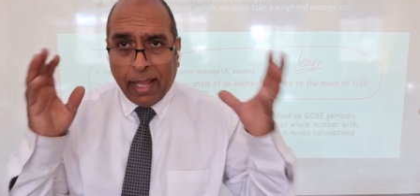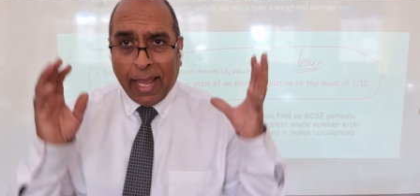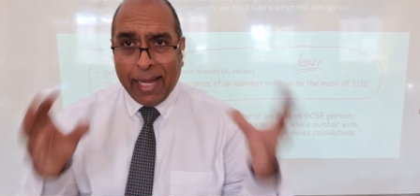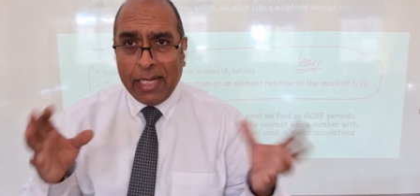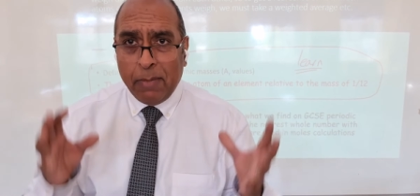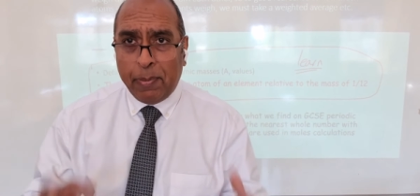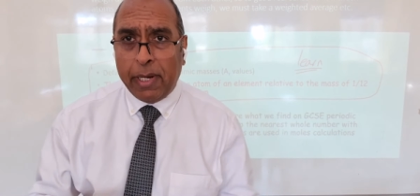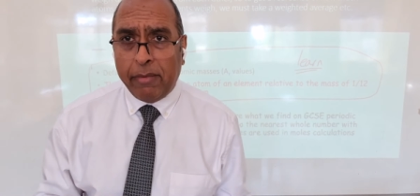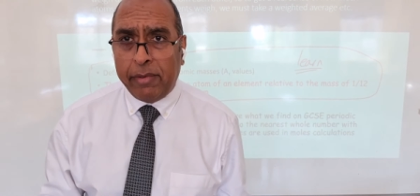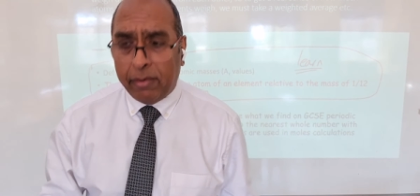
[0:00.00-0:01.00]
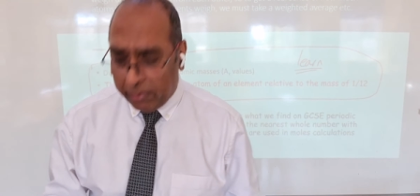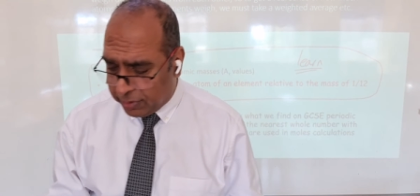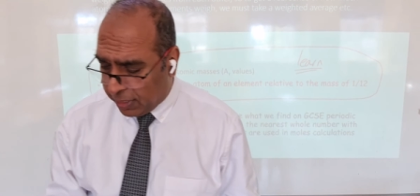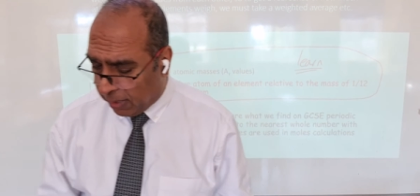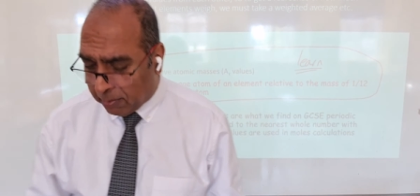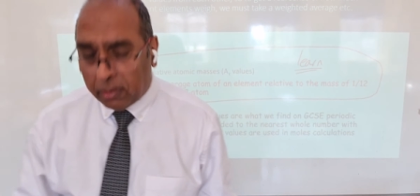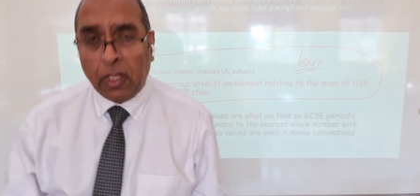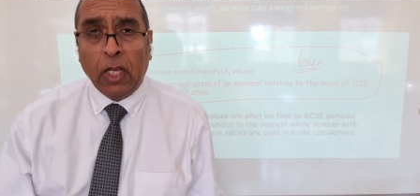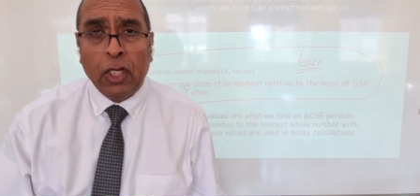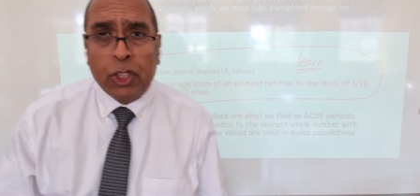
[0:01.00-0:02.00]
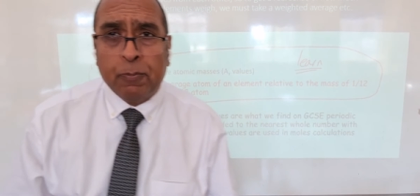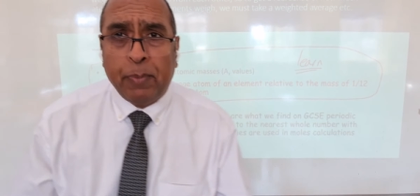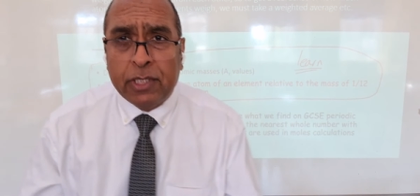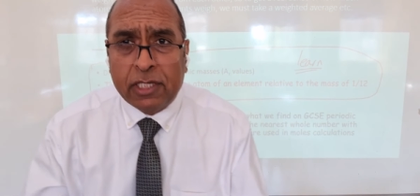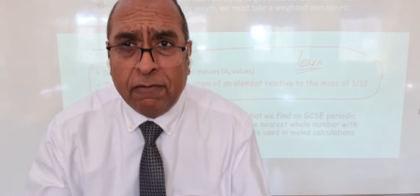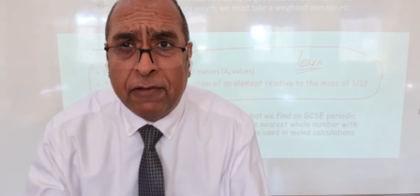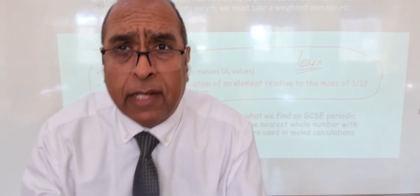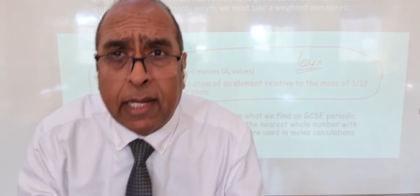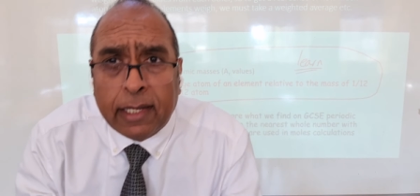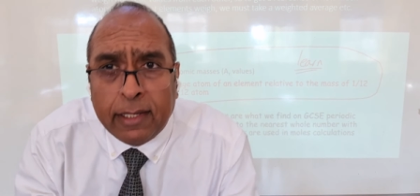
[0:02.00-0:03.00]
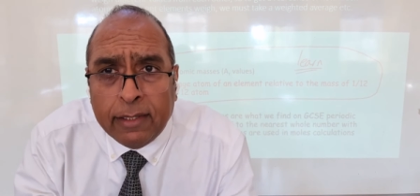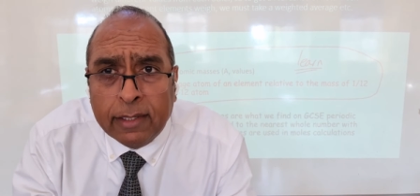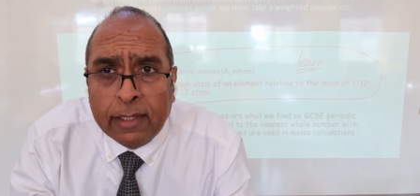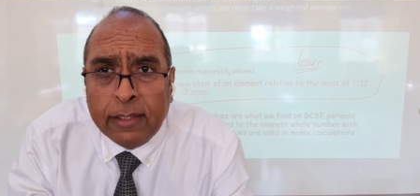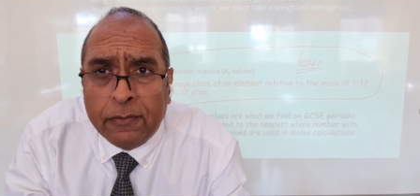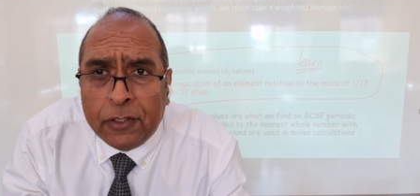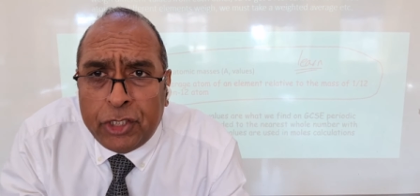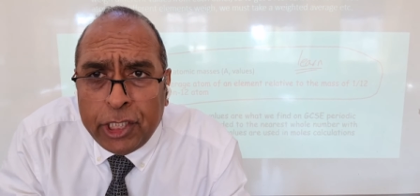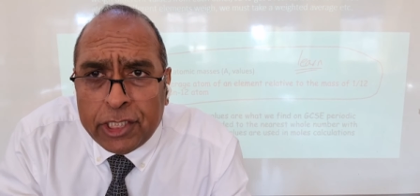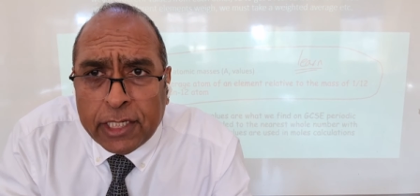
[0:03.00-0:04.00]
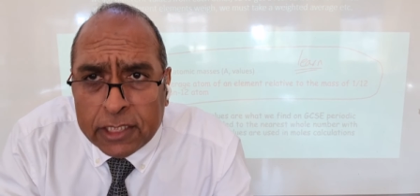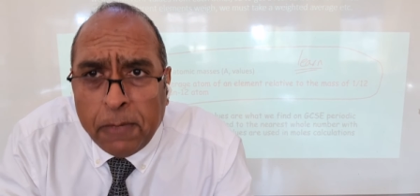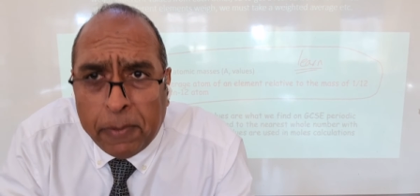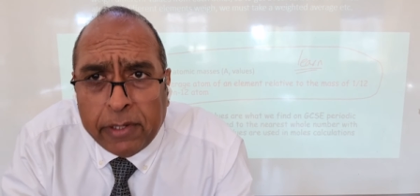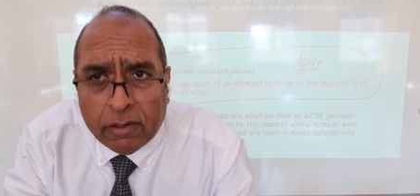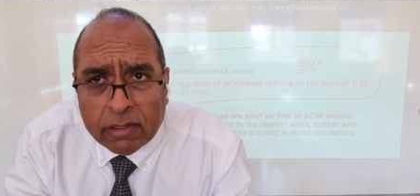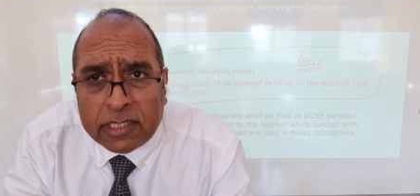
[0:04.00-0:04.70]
any periodic table, specifically the GCSE periodic